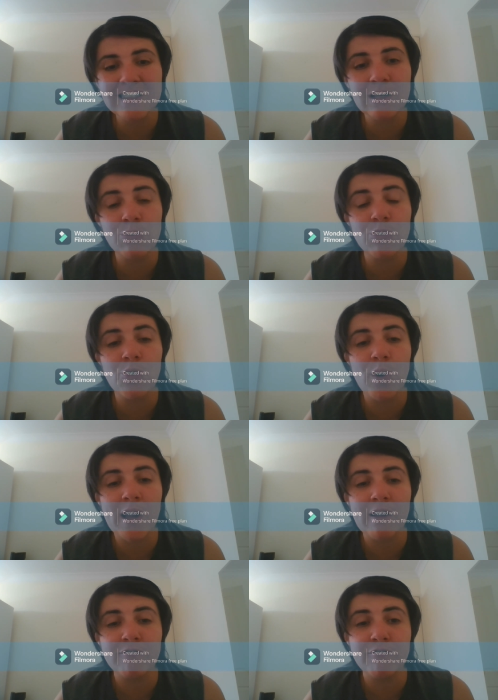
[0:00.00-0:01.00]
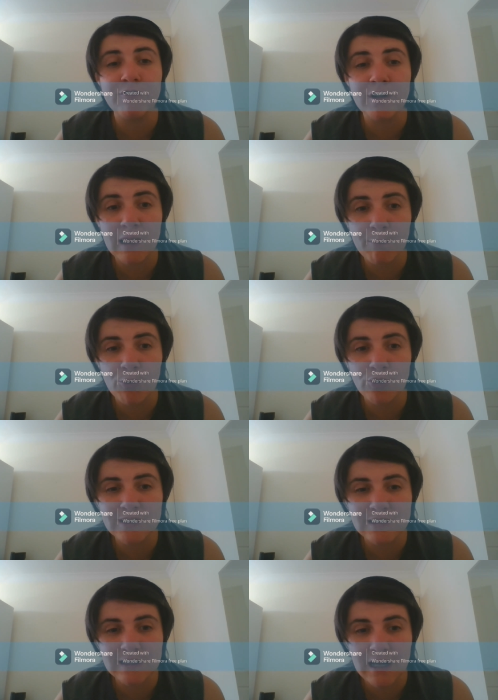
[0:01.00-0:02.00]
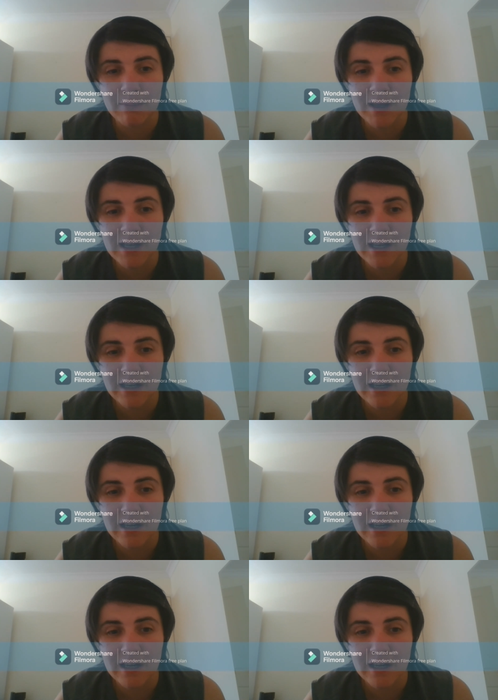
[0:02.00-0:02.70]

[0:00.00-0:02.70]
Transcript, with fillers: It will go ahead and fill up her stomach,